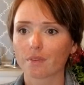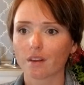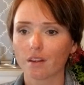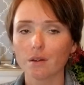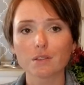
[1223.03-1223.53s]

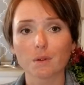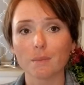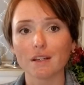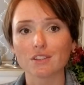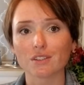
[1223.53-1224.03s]
You just want to
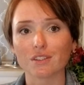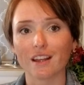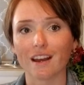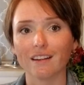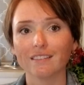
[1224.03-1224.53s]
make sure
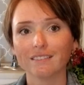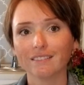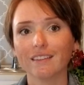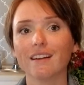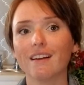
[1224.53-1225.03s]
that
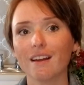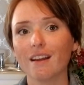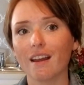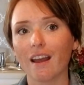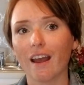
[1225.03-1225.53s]

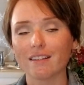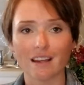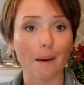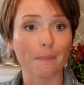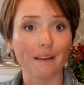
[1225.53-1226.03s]
it's
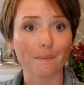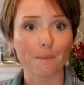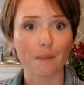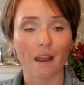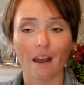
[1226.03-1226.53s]
happy.
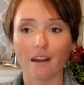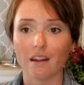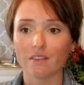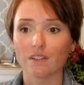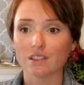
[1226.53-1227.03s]
And
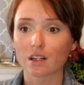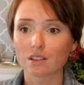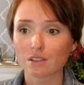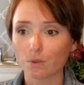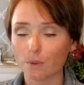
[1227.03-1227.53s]
if it
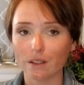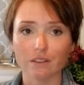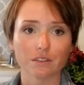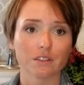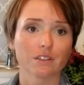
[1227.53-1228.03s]
starts to
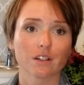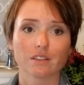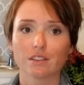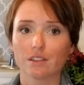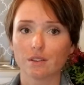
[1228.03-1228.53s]
wilt or
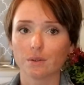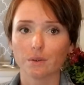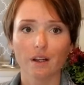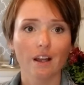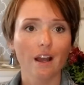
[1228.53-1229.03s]
starts
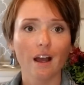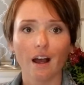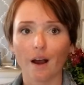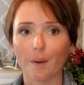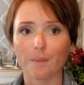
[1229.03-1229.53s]
to
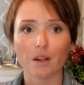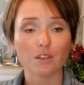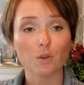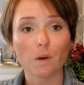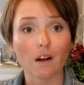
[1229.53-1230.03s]
not
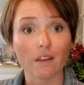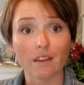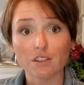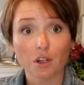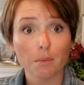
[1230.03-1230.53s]
do well,
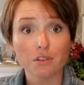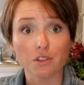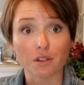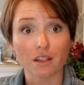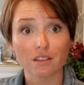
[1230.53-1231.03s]
then
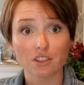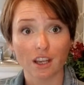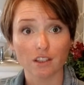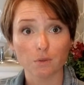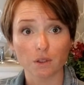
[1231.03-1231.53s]
troubleshoot it.
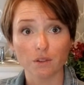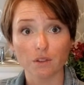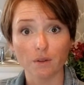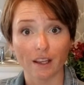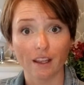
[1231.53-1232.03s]
Change what you're
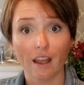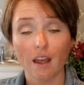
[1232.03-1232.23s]
doing.